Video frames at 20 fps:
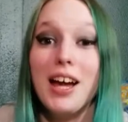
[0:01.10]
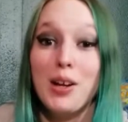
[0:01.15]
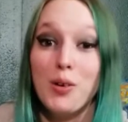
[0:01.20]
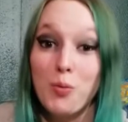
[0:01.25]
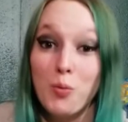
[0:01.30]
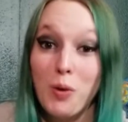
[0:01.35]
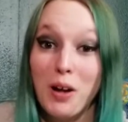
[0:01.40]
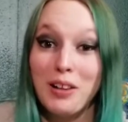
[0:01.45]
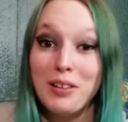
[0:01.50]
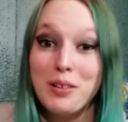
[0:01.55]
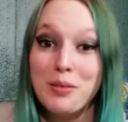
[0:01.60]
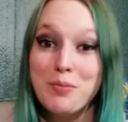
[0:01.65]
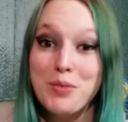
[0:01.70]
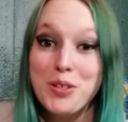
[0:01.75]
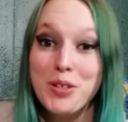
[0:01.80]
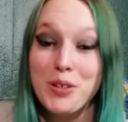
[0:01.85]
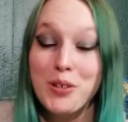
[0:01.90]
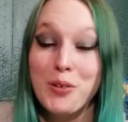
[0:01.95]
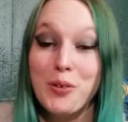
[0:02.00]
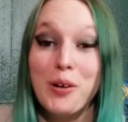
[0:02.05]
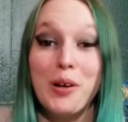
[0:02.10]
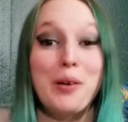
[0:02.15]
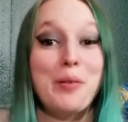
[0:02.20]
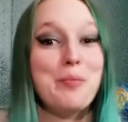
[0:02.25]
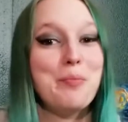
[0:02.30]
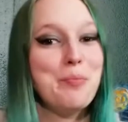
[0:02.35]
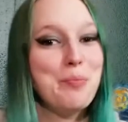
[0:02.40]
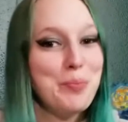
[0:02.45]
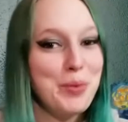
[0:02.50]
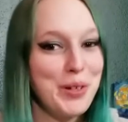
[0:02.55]
Welcome to
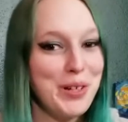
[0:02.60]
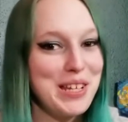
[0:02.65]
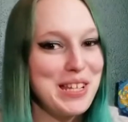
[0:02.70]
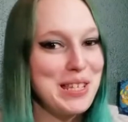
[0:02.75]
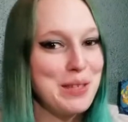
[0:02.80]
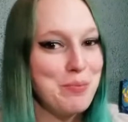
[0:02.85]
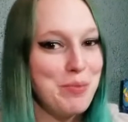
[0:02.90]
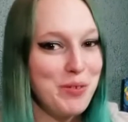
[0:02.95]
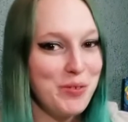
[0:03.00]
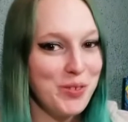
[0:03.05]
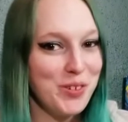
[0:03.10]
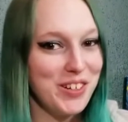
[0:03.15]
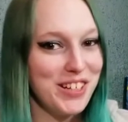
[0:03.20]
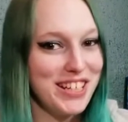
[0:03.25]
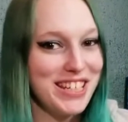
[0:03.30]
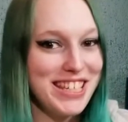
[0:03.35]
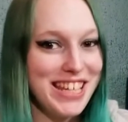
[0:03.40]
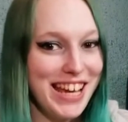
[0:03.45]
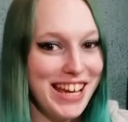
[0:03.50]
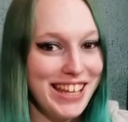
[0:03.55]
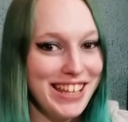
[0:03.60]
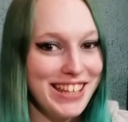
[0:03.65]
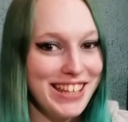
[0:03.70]
Books Before Death.